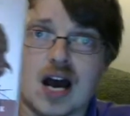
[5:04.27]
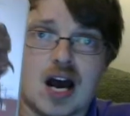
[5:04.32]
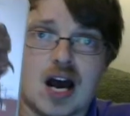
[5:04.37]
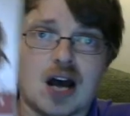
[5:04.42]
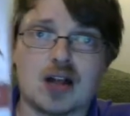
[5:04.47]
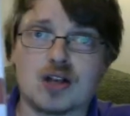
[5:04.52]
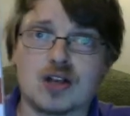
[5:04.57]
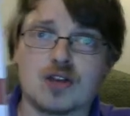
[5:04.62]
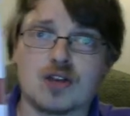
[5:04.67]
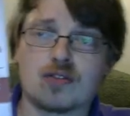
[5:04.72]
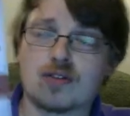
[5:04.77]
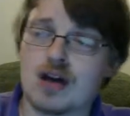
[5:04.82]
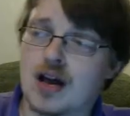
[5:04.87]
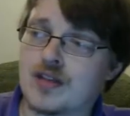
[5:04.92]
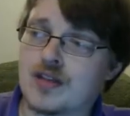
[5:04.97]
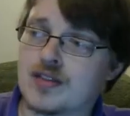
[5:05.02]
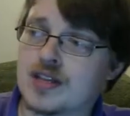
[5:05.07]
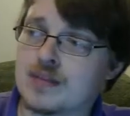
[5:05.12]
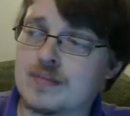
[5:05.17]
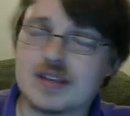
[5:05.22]
look,
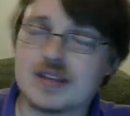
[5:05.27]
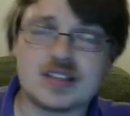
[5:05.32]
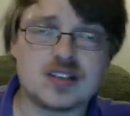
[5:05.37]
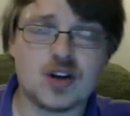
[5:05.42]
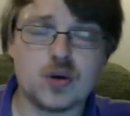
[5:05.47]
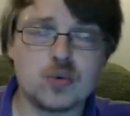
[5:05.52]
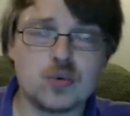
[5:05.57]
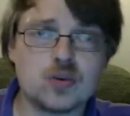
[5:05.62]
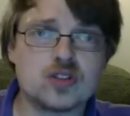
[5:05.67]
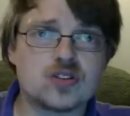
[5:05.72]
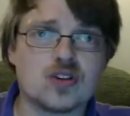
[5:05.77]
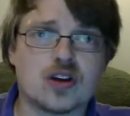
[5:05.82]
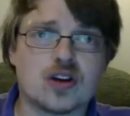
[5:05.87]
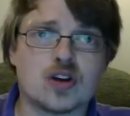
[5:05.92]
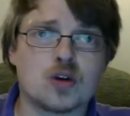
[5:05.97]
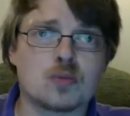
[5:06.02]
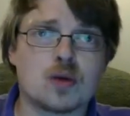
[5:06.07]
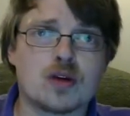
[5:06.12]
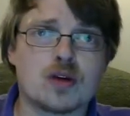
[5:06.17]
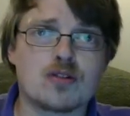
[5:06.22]
the Mythico Wood Cycle
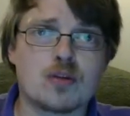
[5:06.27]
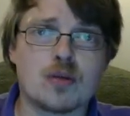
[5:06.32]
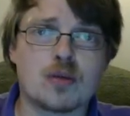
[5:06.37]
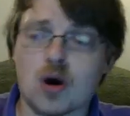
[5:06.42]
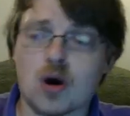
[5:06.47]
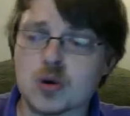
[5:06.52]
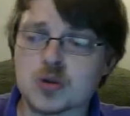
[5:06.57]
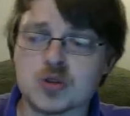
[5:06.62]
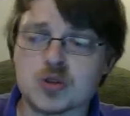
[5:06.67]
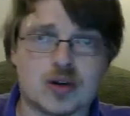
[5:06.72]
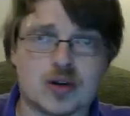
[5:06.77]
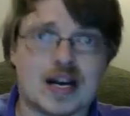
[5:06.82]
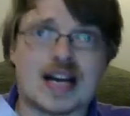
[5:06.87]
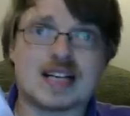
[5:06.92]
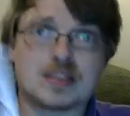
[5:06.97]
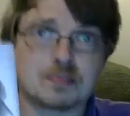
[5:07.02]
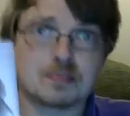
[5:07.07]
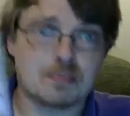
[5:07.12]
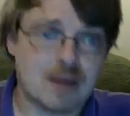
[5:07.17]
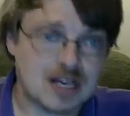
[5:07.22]
by Robert Holstock has
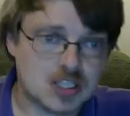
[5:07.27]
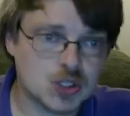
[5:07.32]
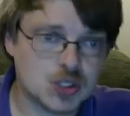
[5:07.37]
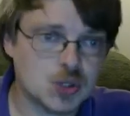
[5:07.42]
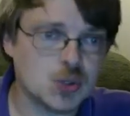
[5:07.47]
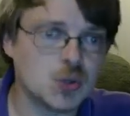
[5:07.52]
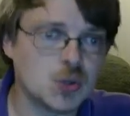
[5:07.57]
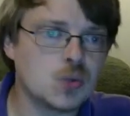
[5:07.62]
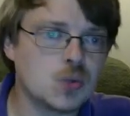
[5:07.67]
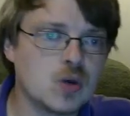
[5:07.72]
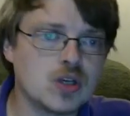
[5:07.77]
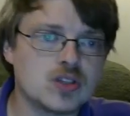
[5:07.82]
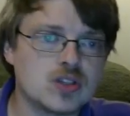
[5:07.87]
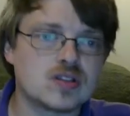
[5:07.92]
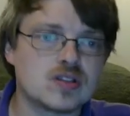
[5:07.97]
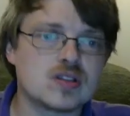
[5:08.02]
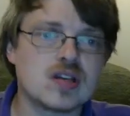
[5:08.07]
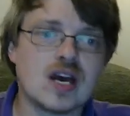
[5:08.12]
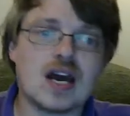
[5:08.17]
magical woods.